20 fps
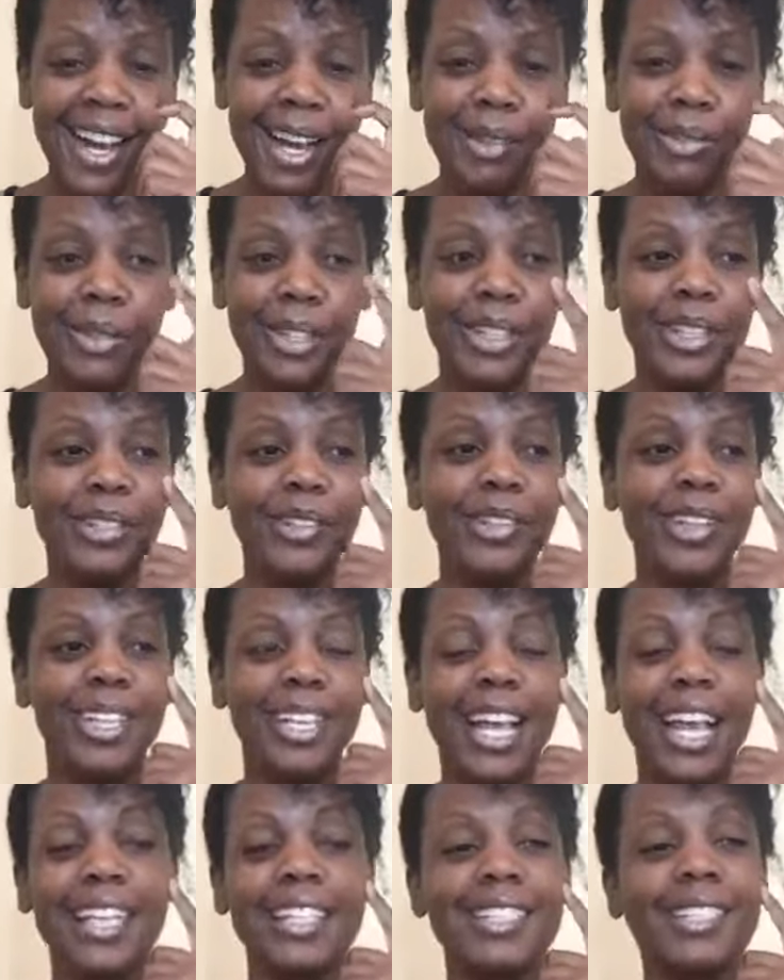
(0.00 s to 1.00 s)
I've been
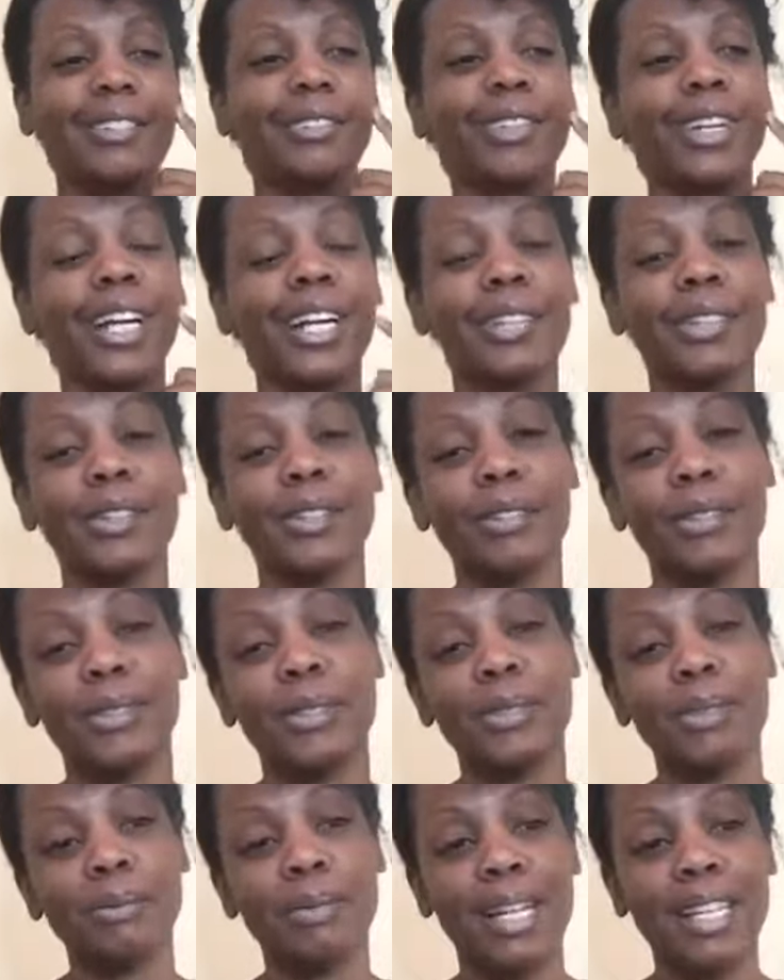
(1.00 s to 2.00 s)
doing, I actually forgot to
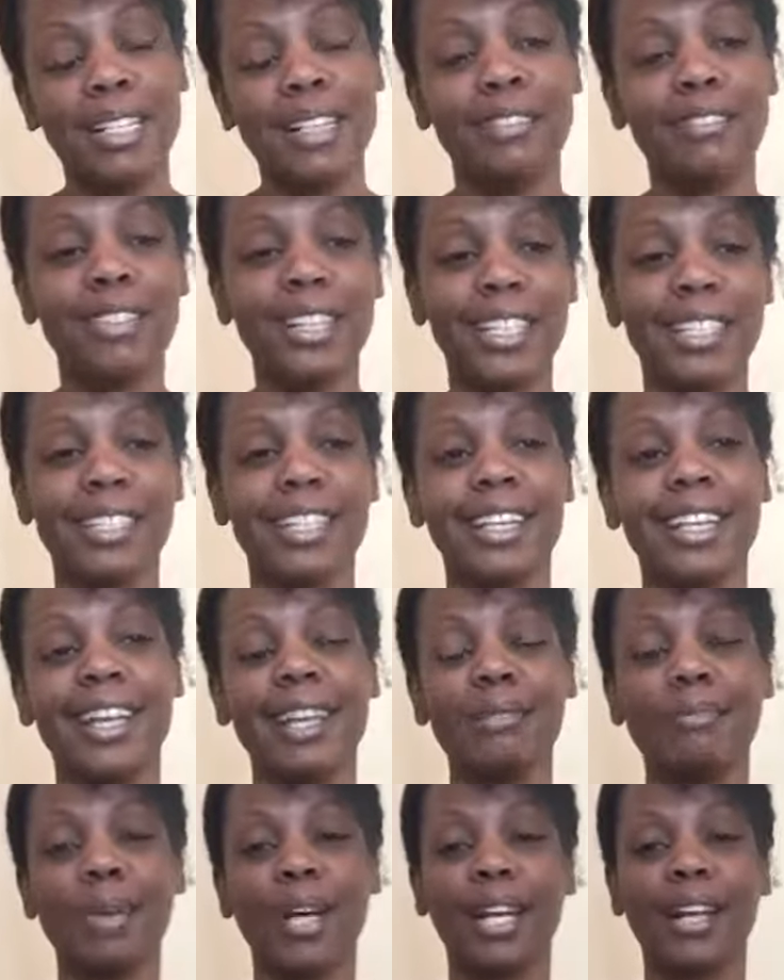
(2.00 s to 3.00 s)
introduce myself
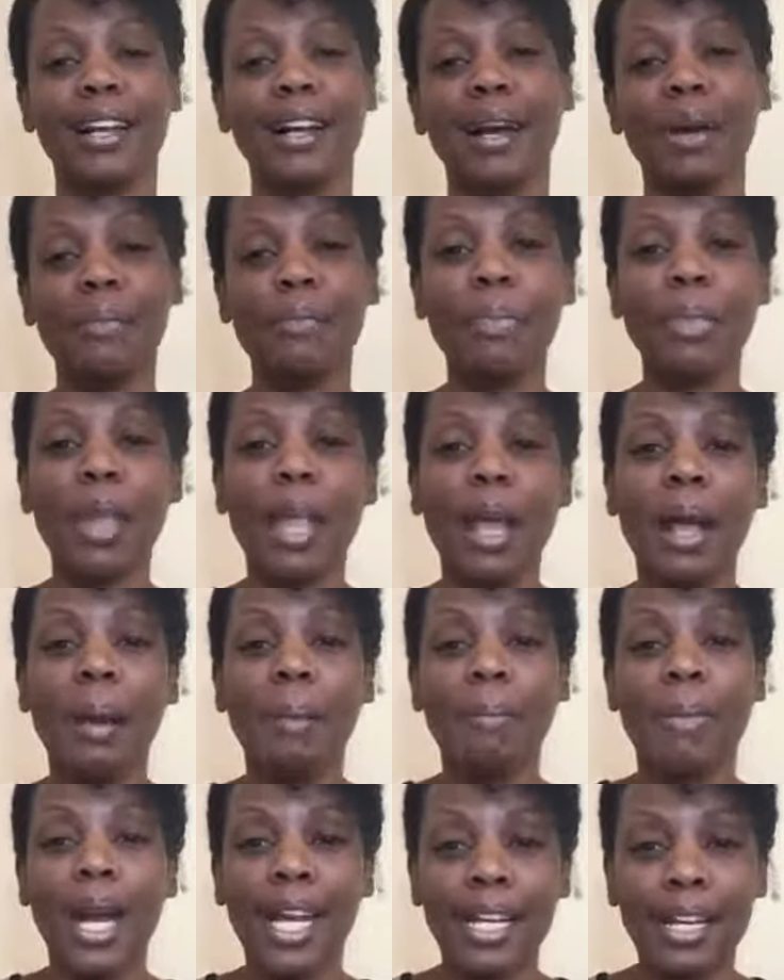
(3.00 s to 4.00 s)
yesterday, but um,
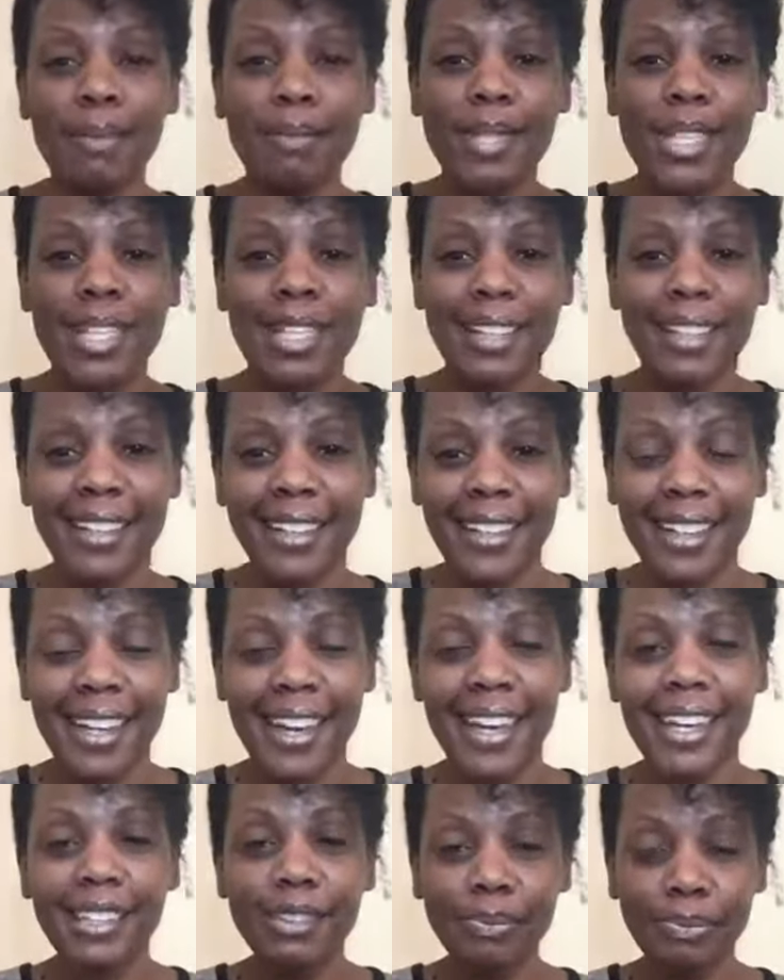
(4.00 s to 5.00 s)
my name is
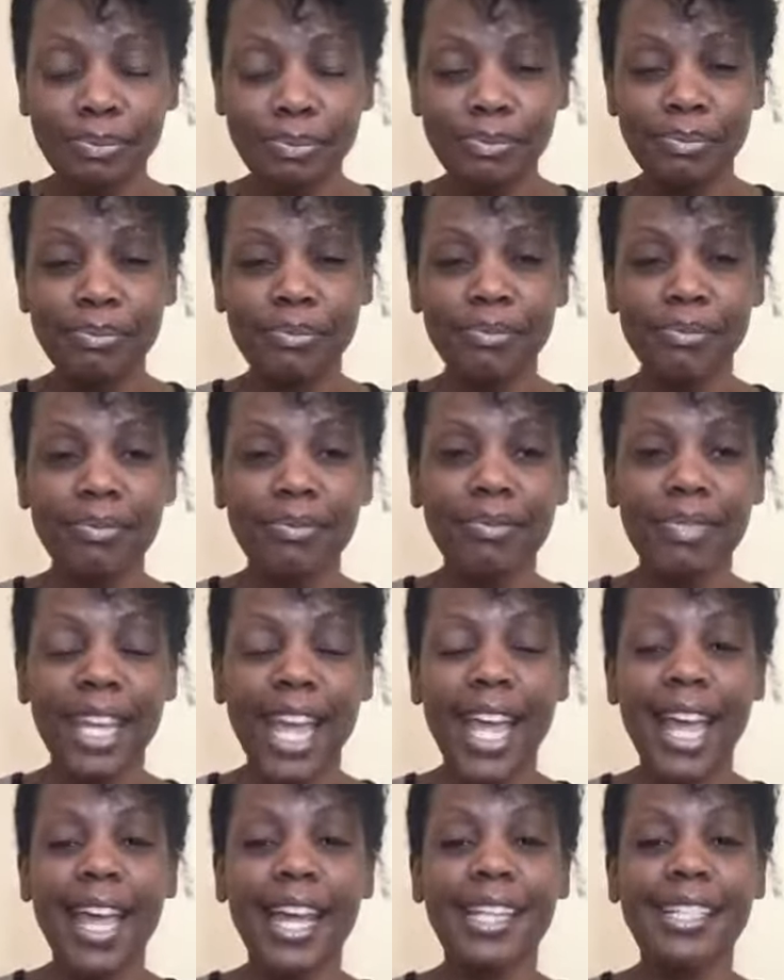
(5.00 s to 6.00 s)
Lydia
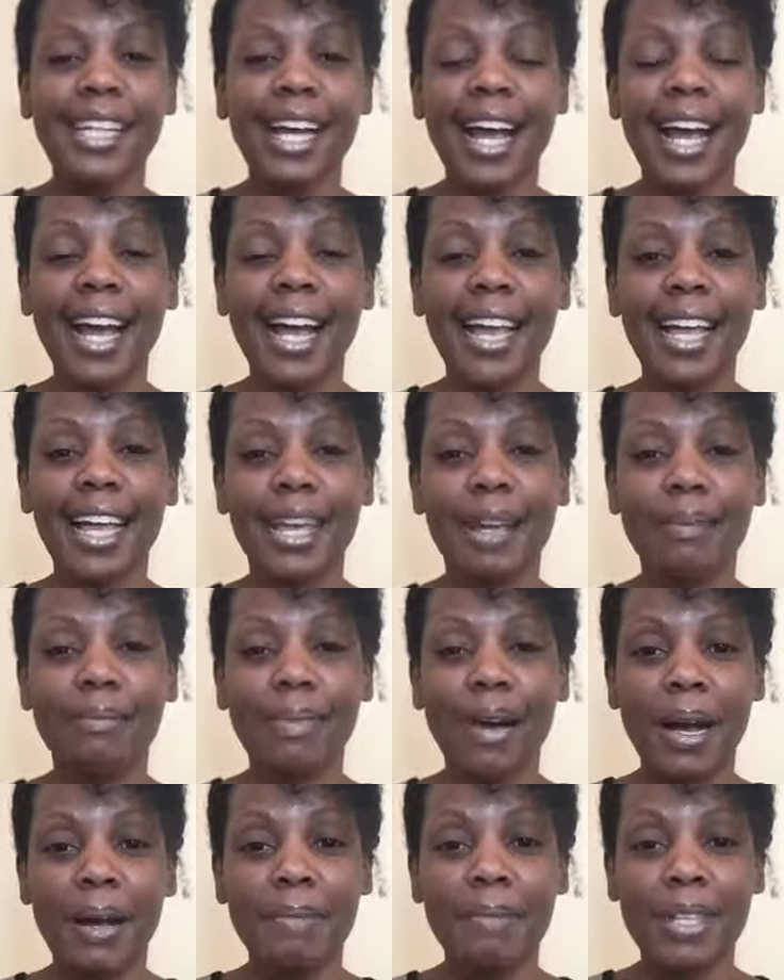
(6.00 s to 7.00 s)
and I
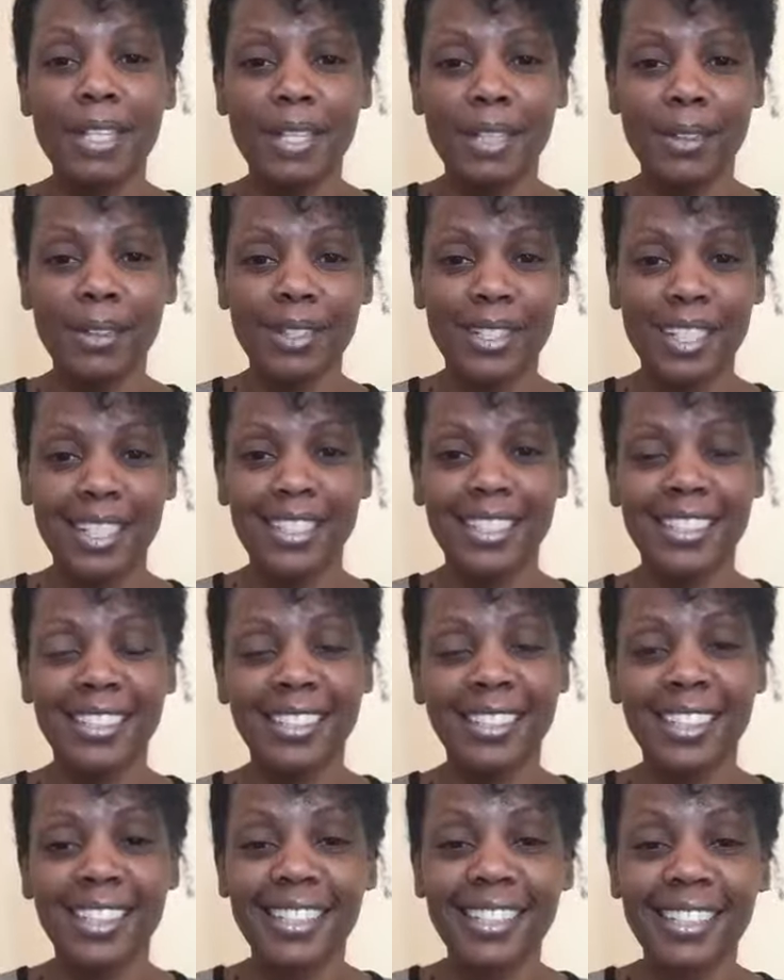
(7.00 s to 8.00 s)
am uh, Miss Lois'
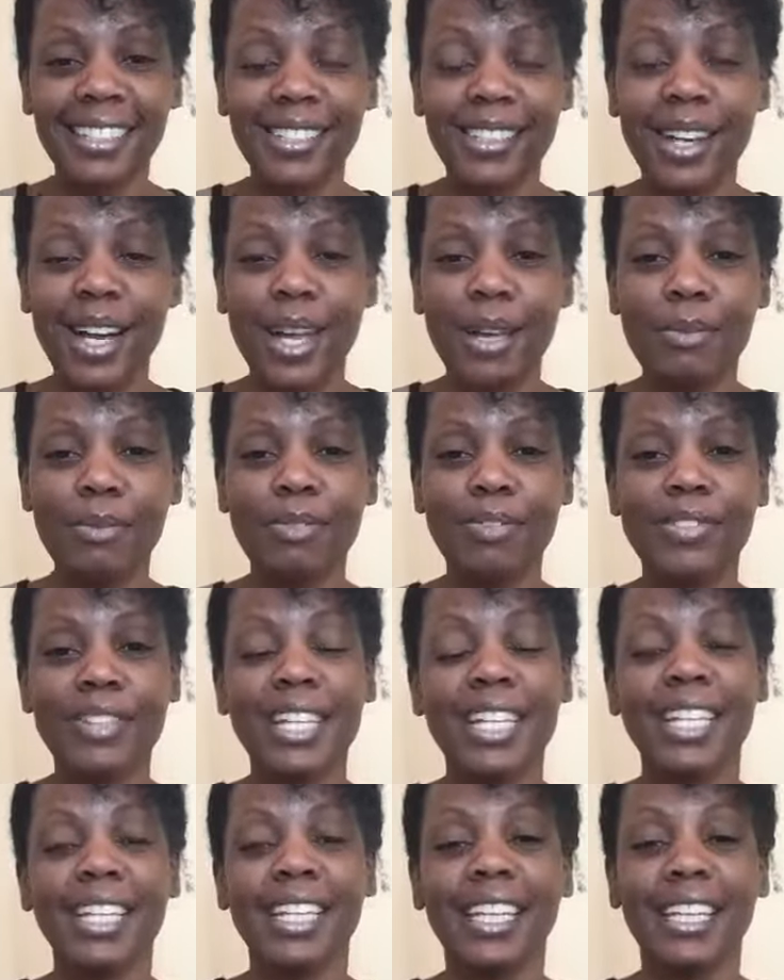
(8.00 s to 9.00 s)
assistant. So I'm
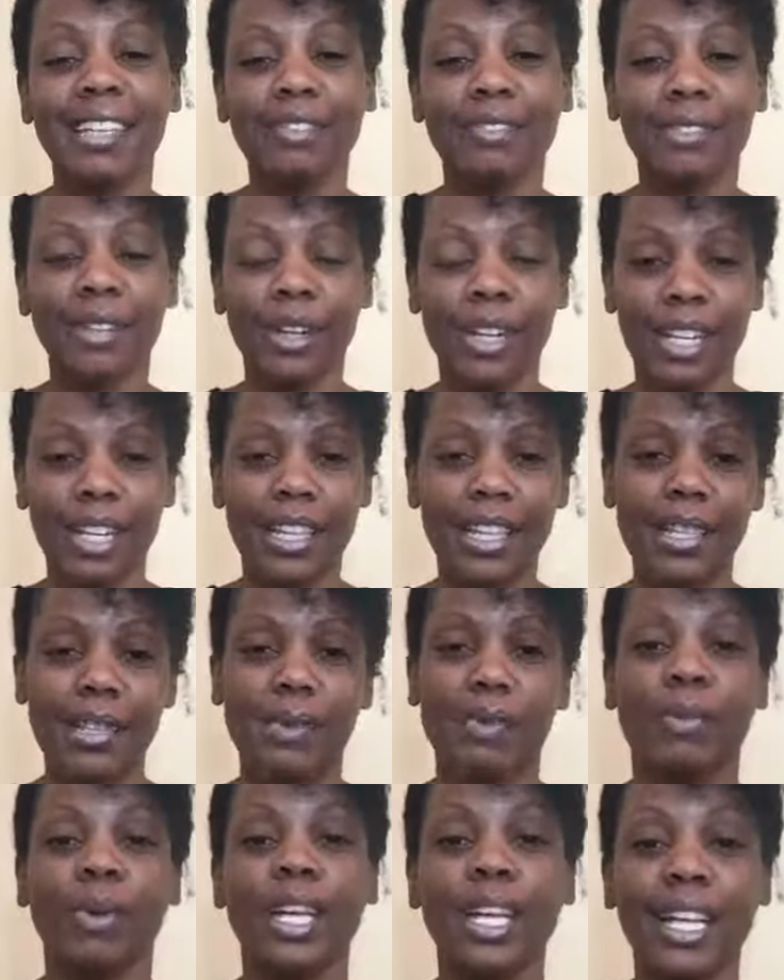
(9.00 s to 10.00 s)
filling in for her
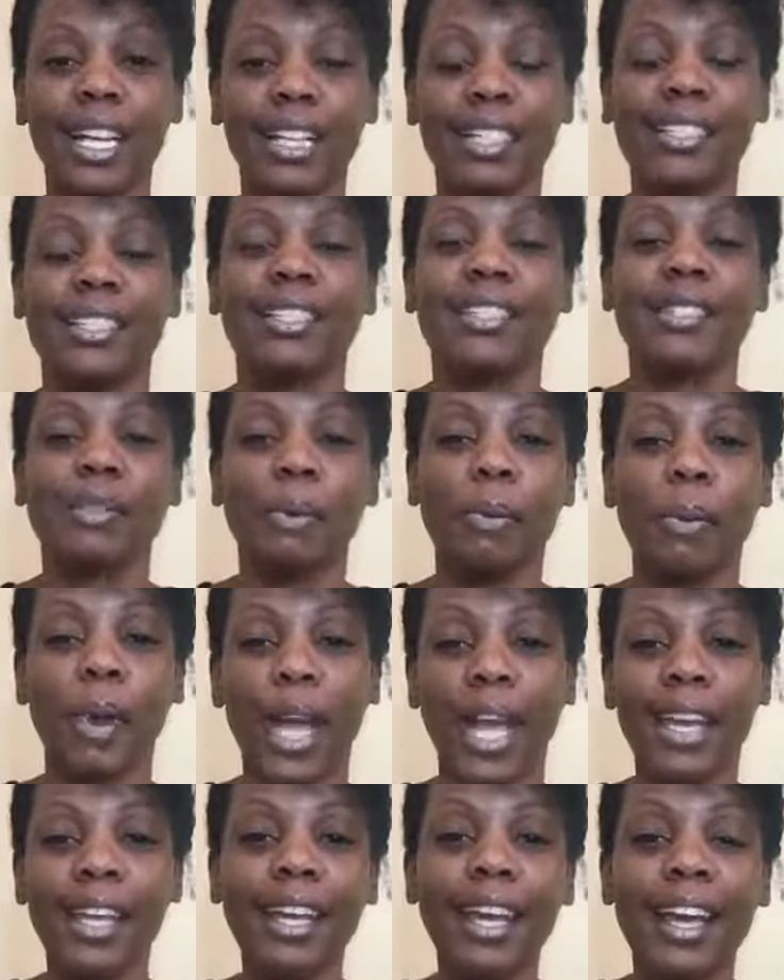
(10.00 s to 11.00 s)
this week as she's
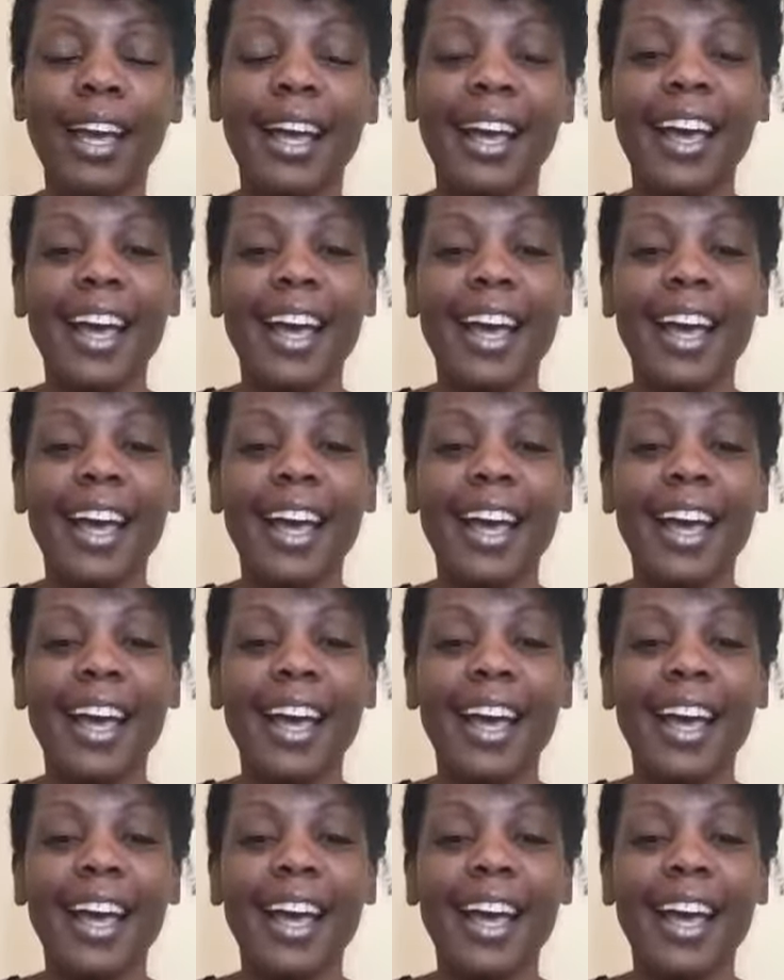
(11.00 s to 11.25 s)
away.